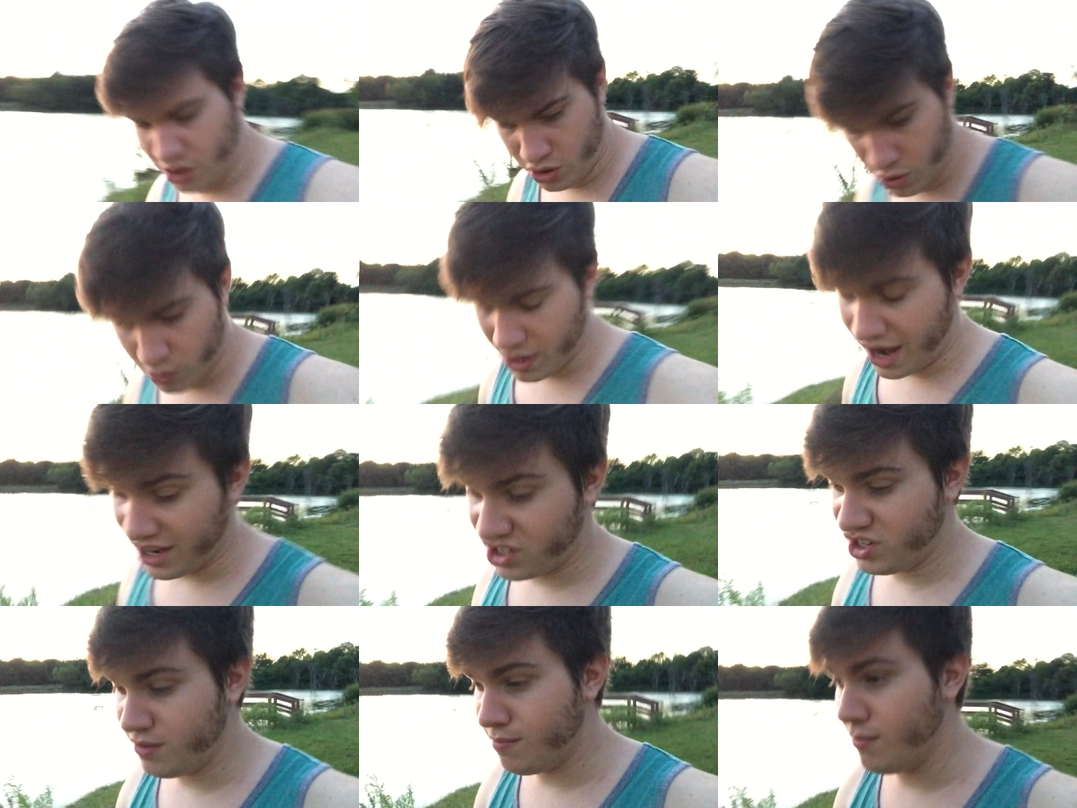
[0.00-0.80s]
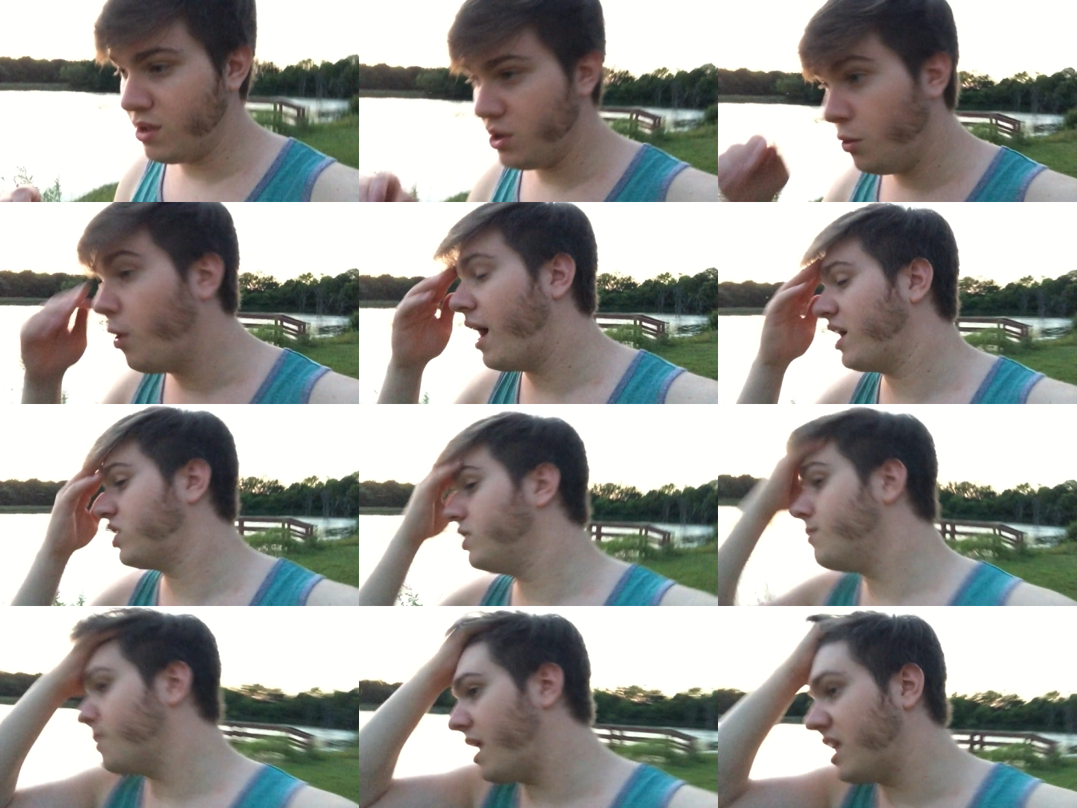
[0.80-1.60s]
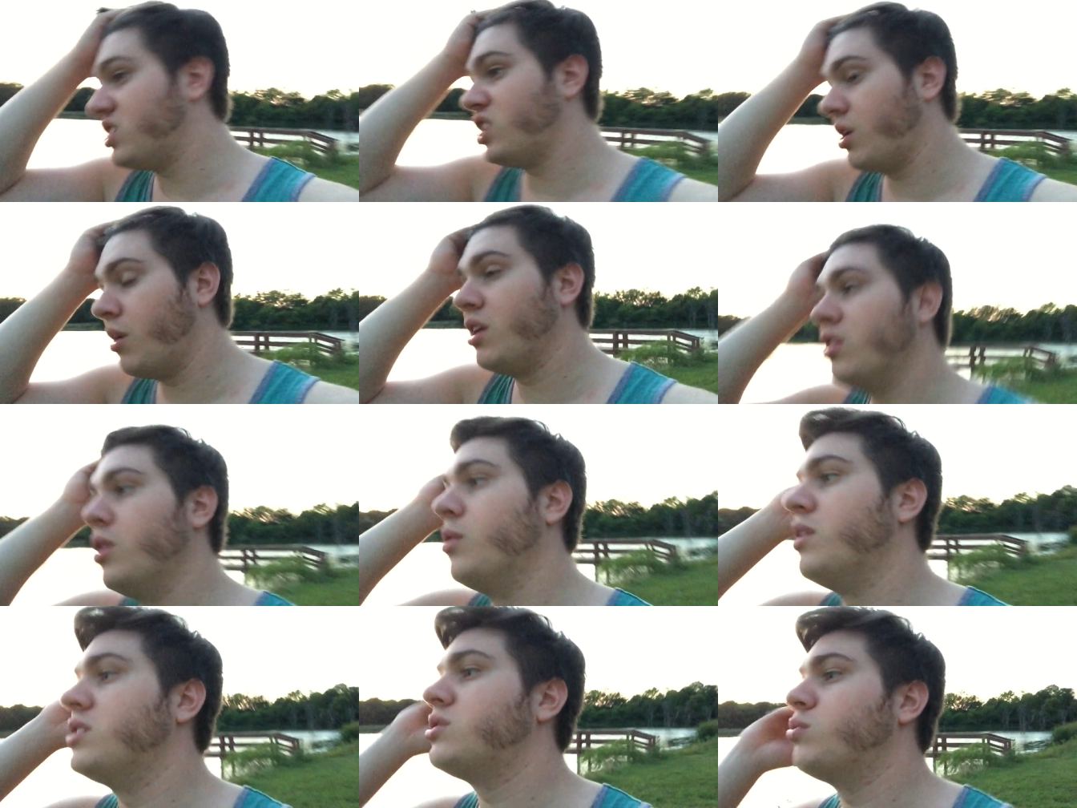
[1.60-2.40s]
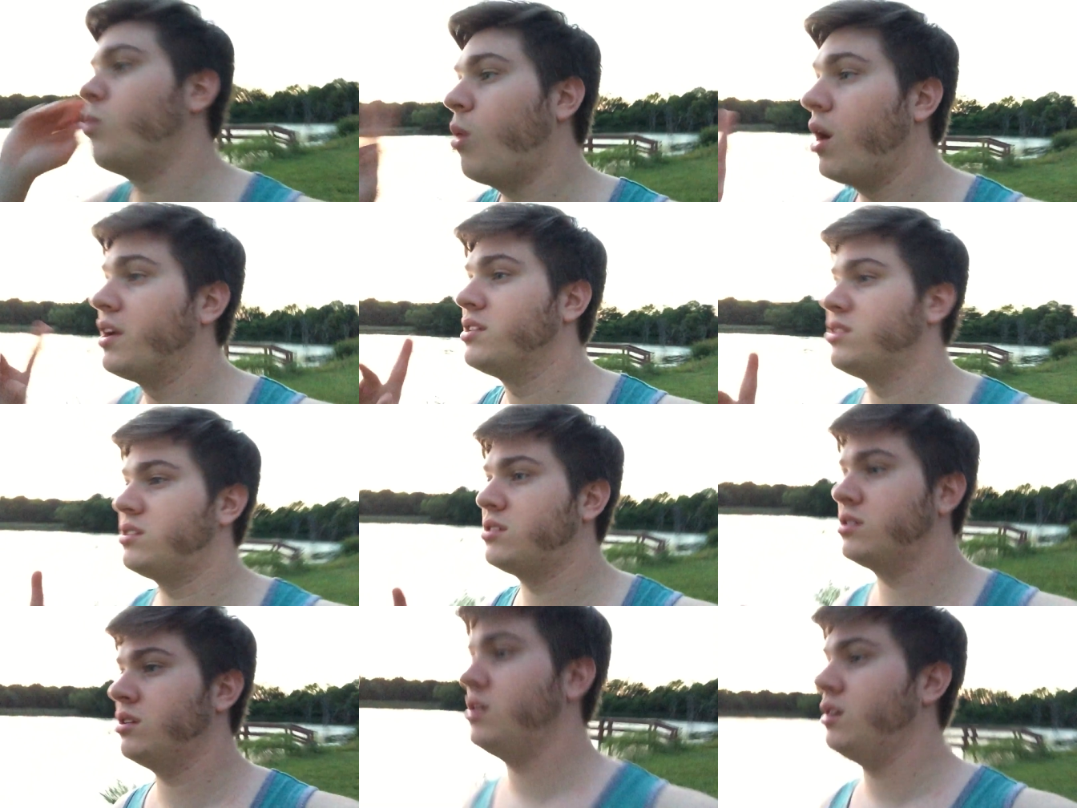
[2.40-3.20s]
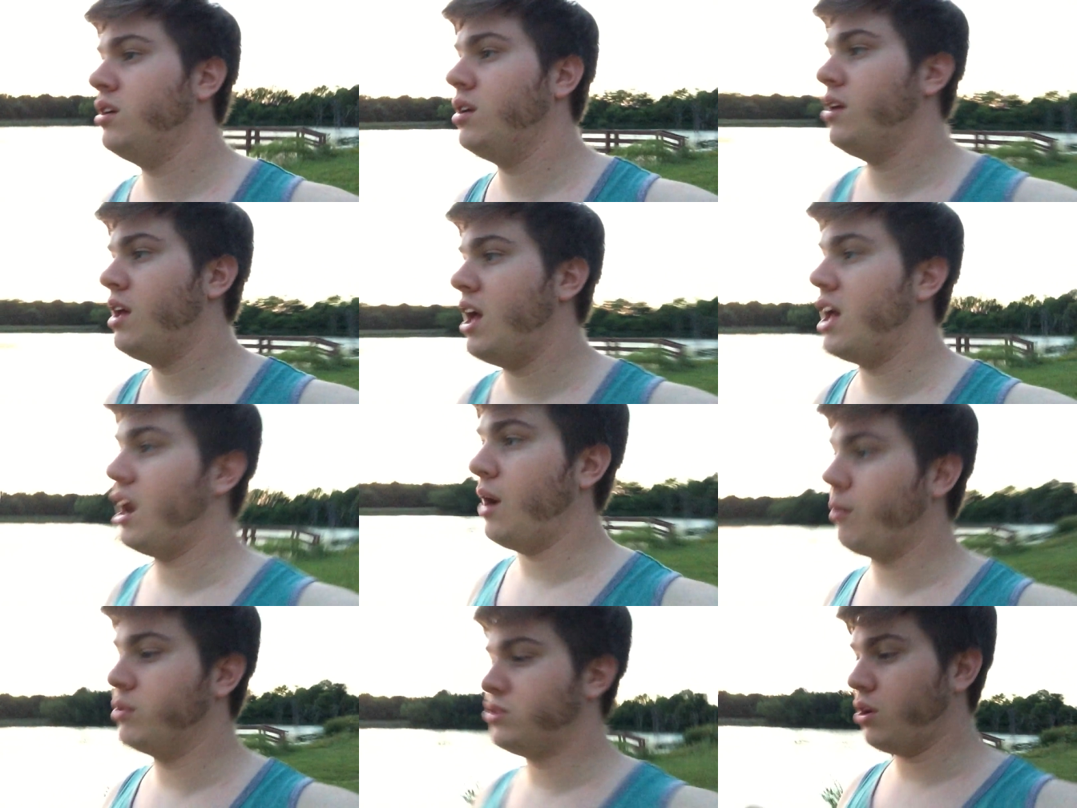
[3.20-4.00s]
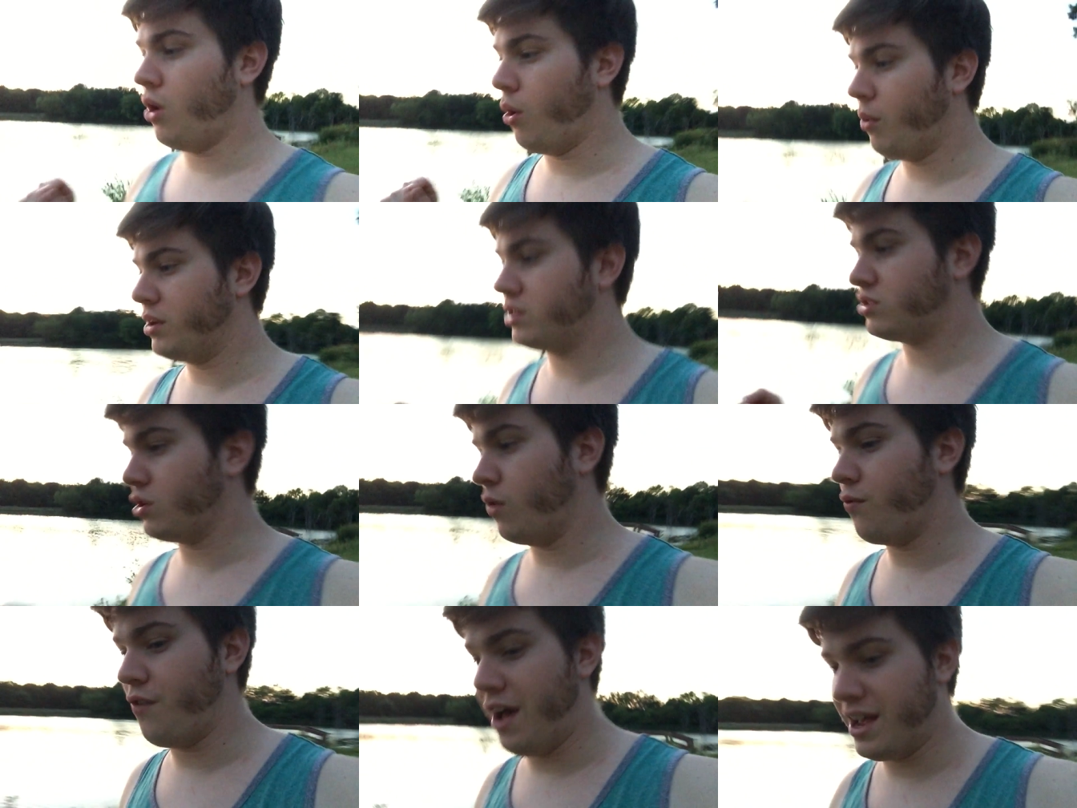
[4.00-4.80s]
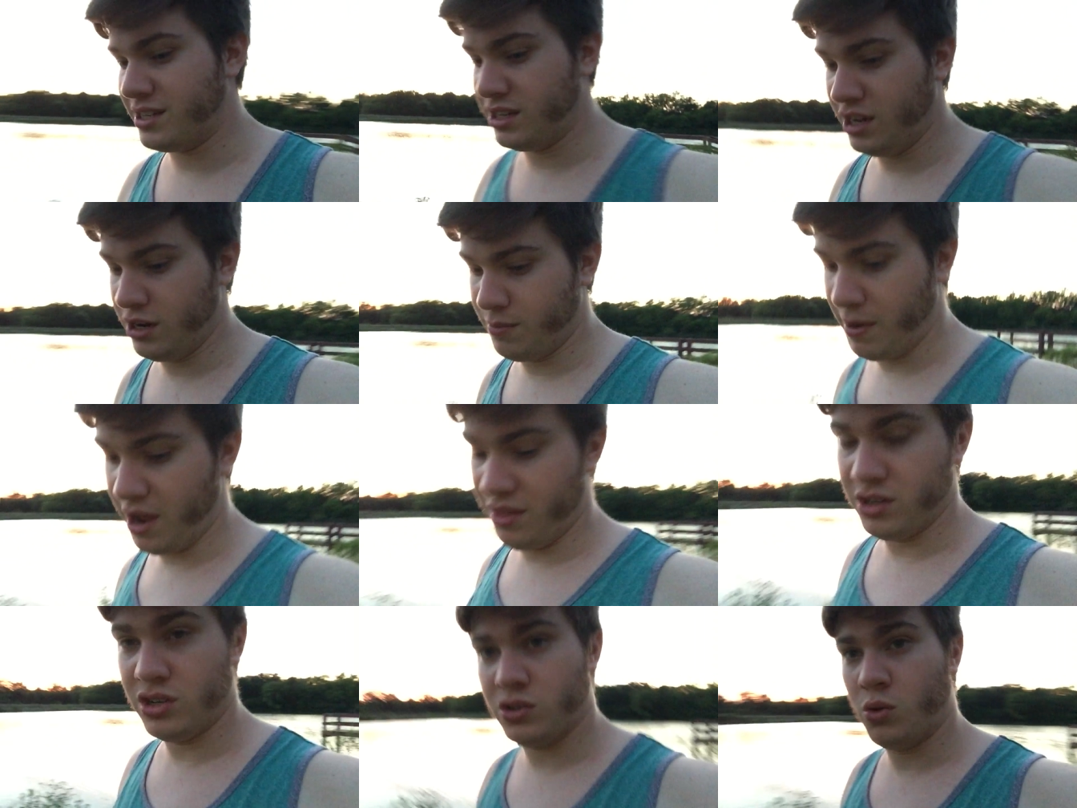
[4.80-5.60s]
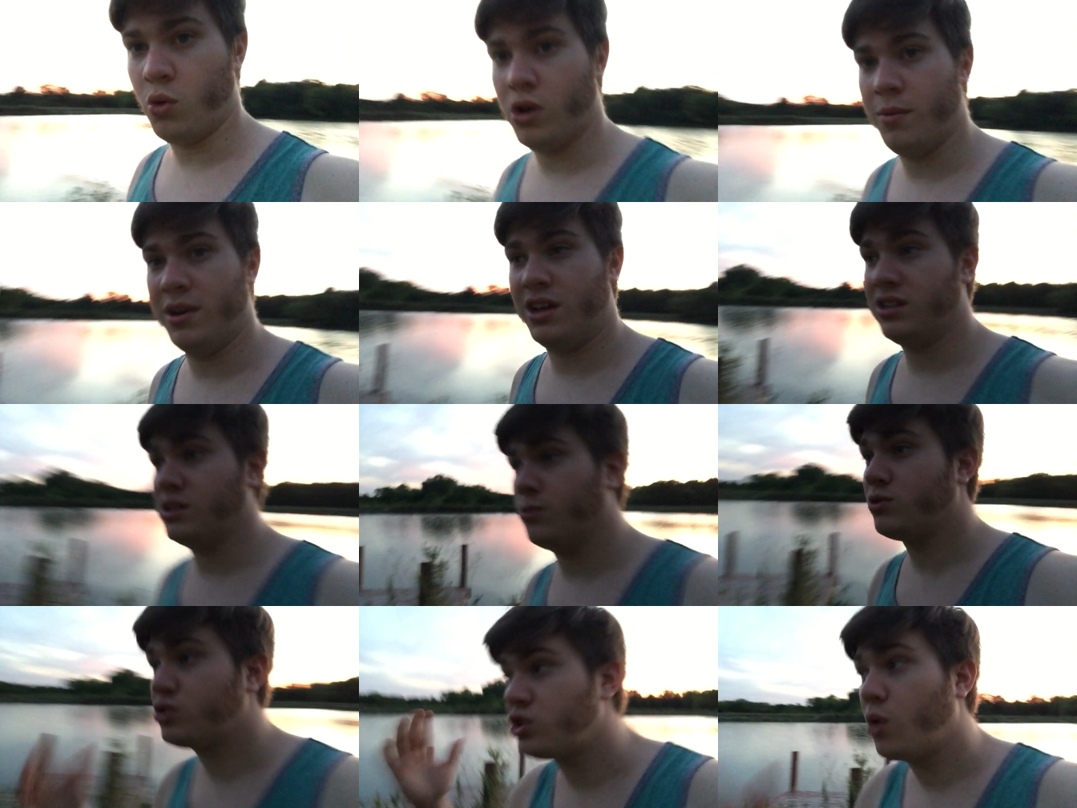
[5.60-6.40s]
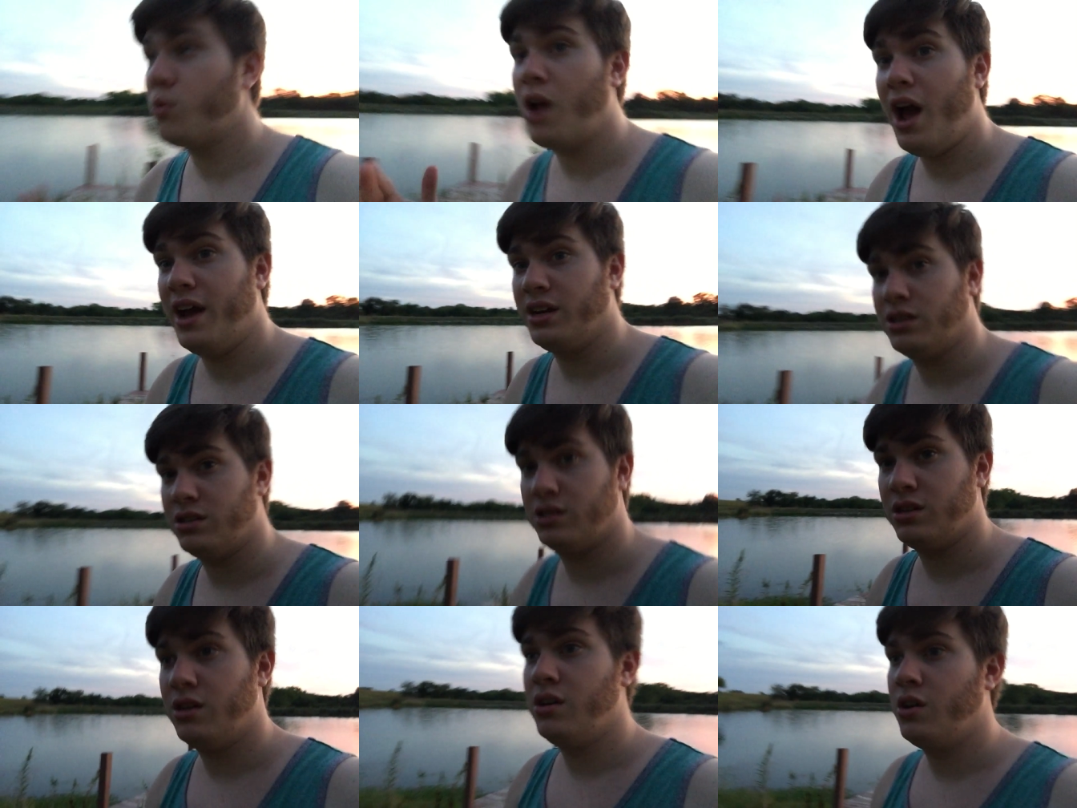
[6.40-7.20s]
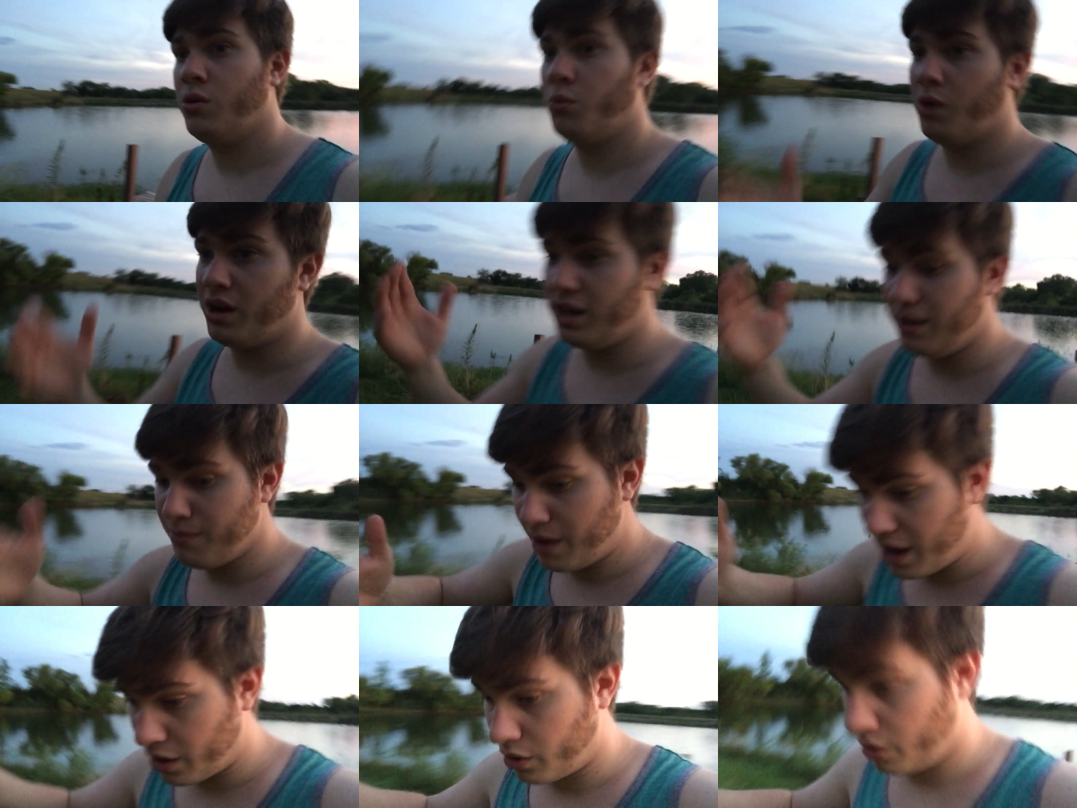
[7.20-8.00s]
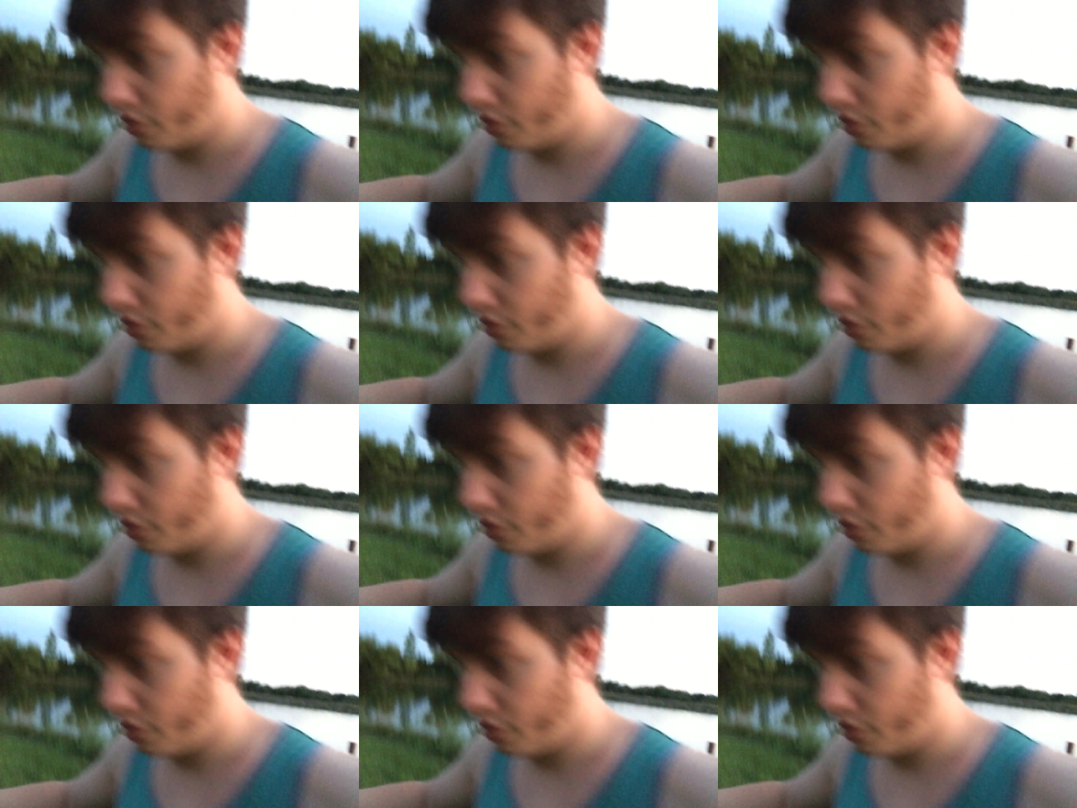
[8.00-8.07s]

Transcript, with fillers: who had actually who actually met Jerry Lewis once, and I was always so fascinated by the story because he was so nice when he met